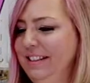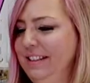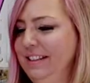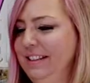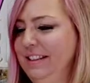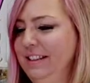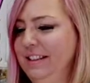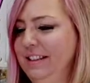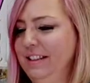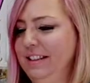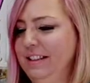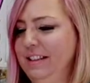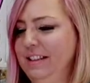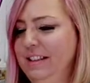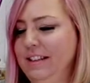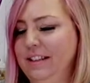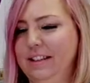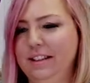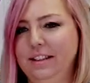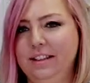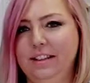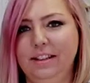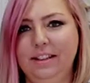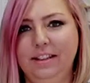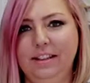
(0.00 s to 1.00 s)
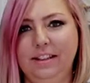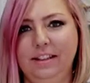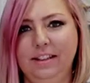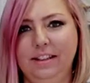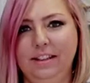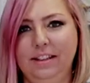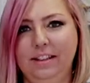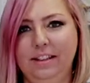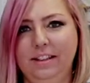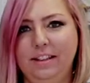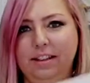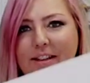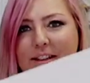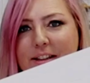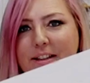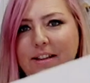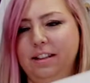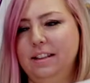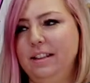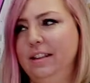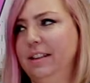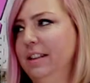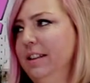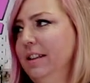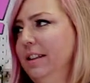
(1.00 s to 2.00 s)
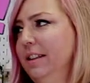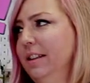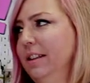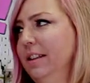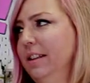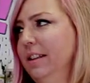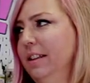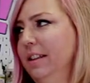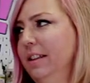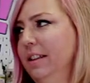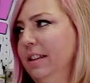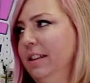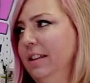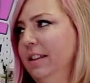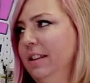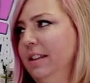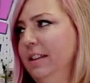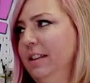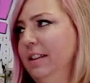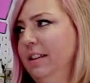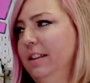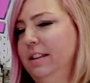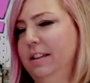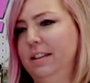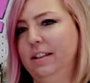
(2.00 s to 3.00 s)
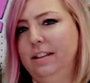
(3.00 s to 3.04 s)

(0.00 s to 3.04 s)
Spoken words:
[no speech]